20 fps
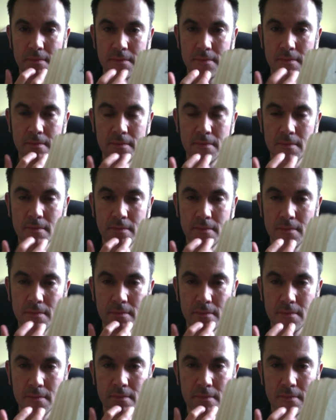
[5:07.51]

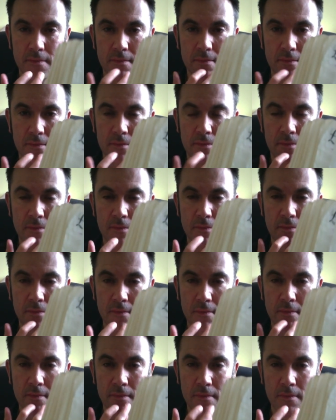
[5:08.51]

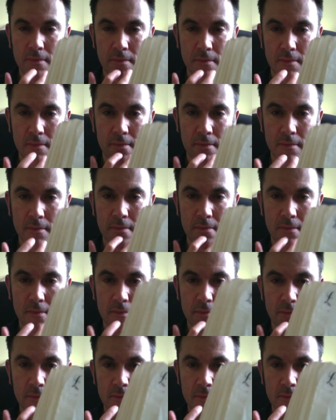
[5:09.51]
(silence)